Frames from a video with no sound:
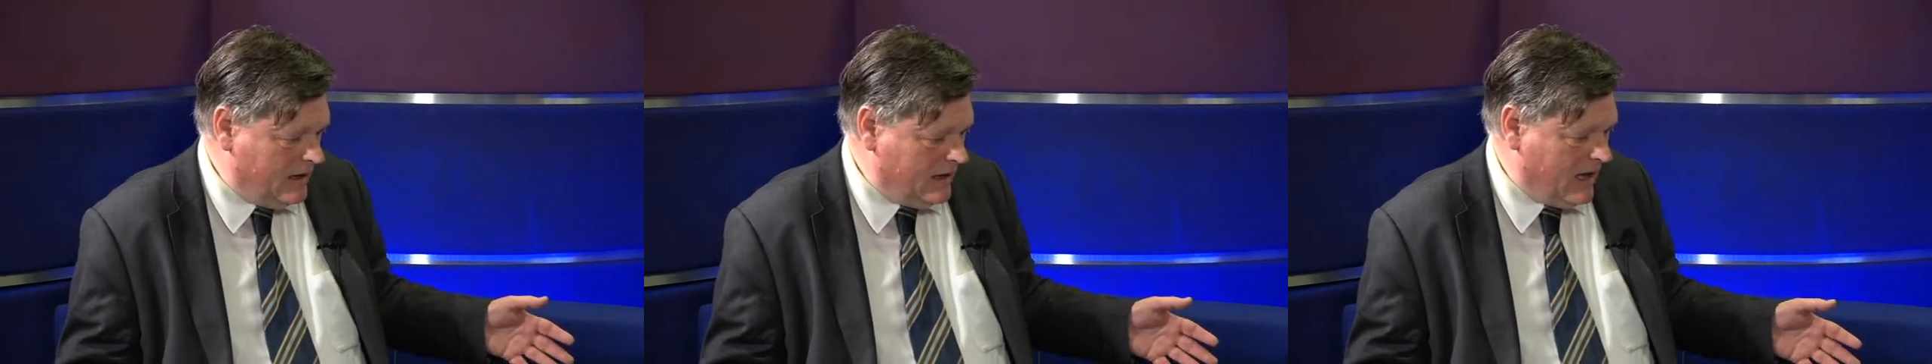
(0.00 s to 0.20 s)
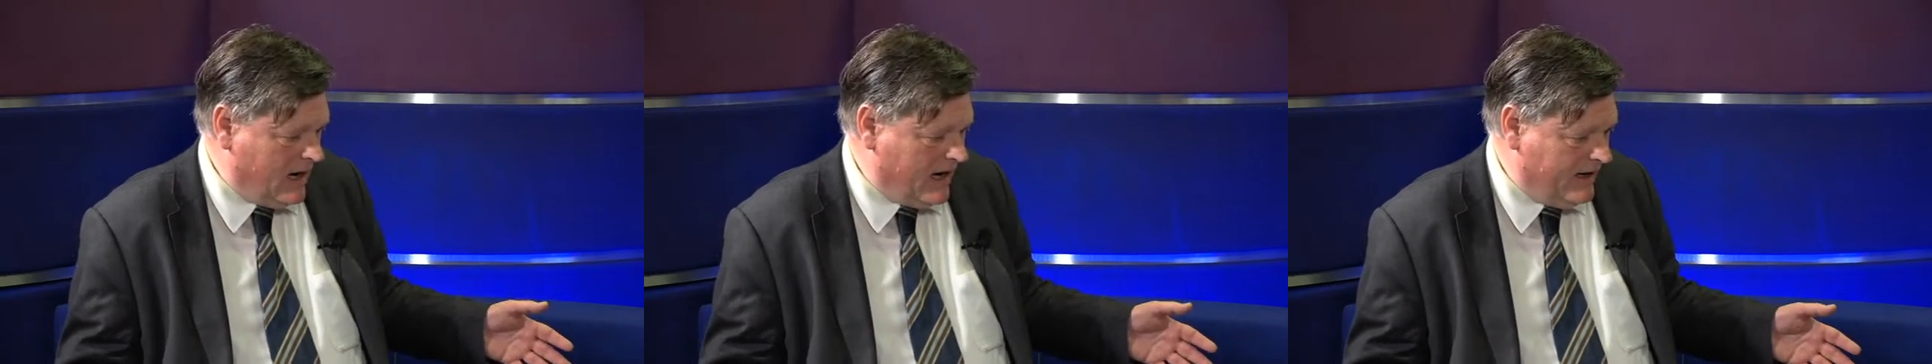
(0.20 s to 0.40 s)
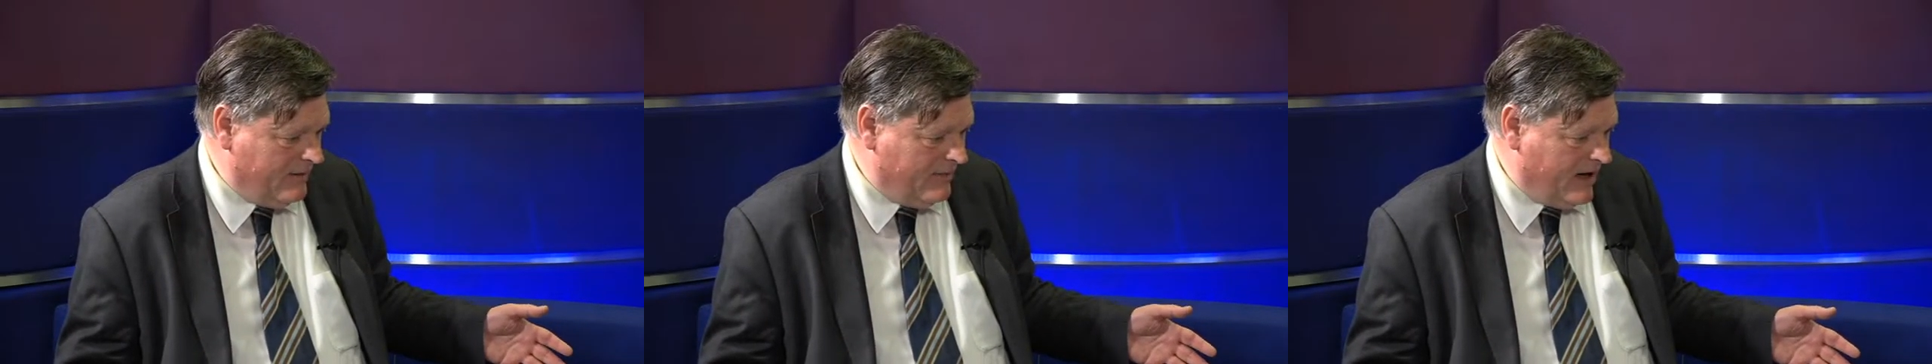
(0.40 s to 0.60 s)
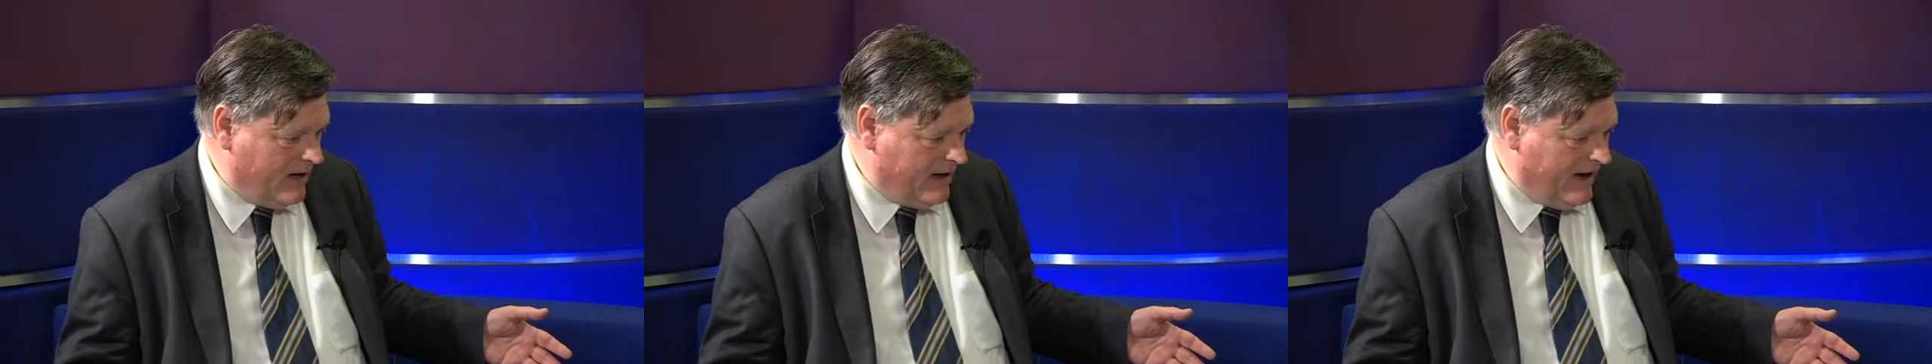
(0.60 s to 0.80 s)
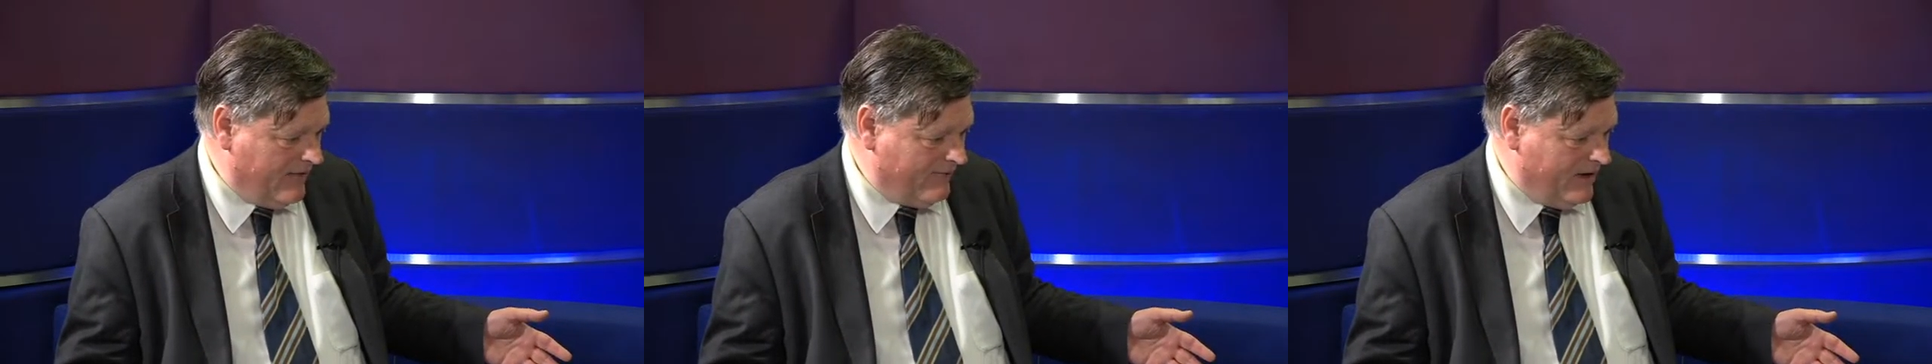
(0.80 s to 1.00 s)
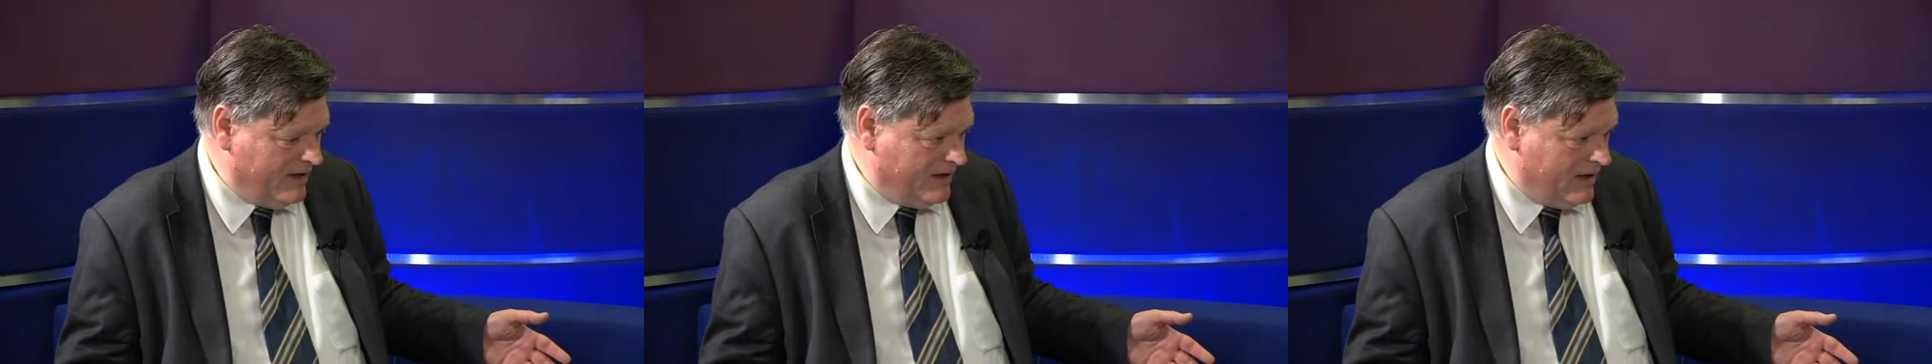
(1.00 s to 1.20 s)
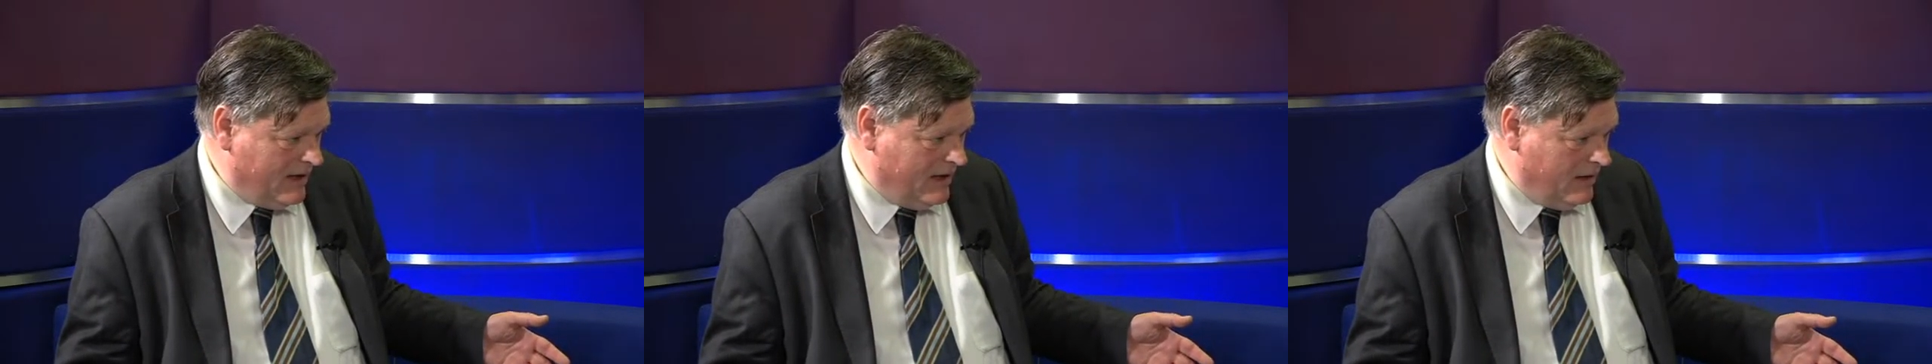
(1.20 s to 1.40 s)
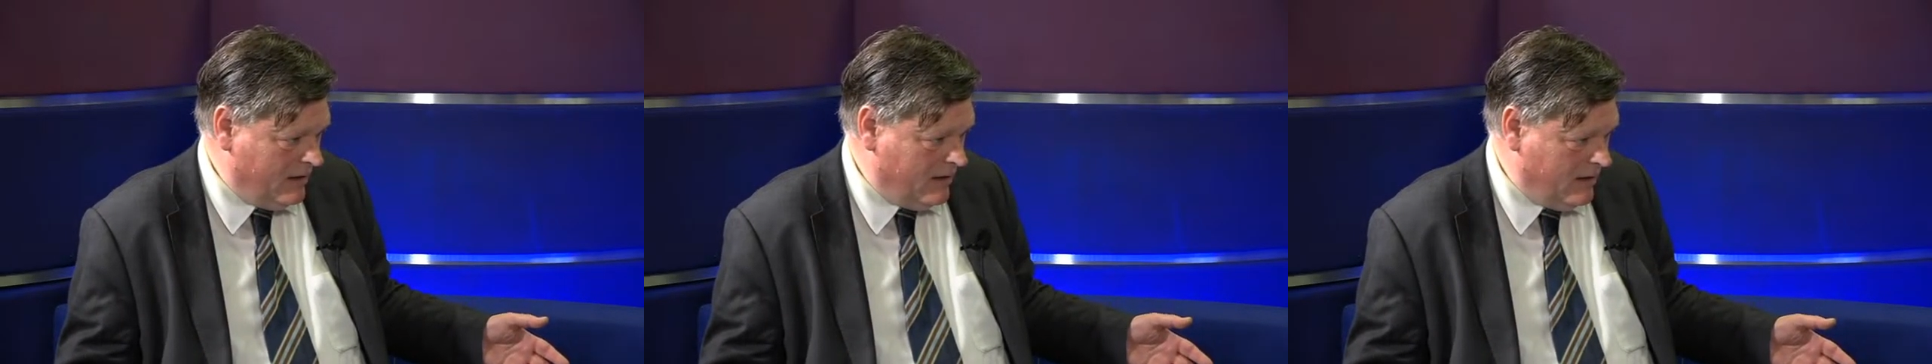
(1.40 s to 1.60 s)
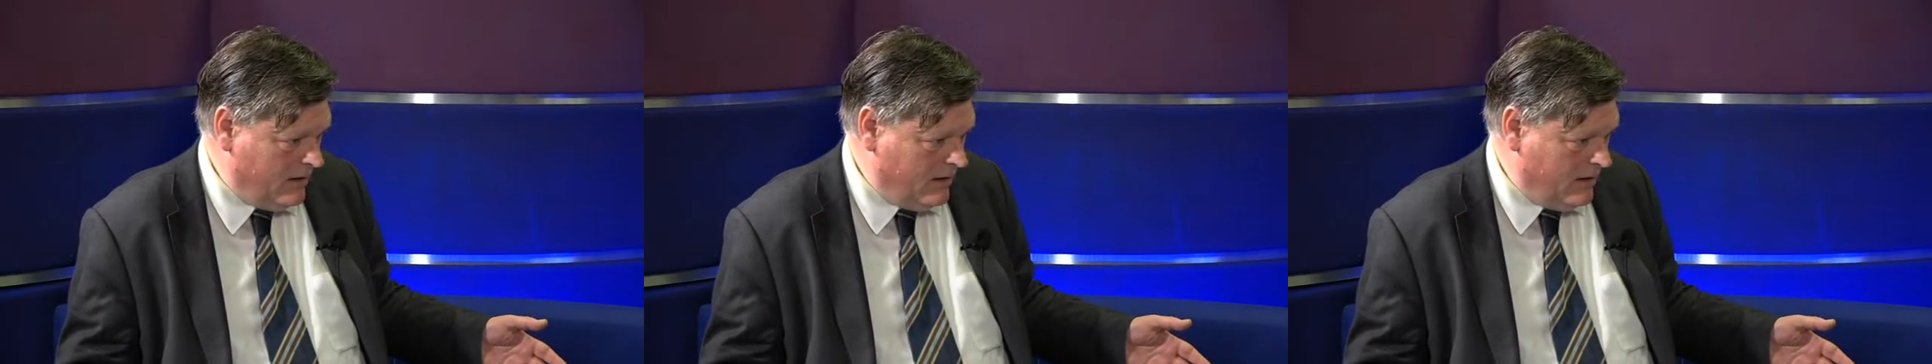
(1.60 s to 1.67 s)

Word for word: lied about everything.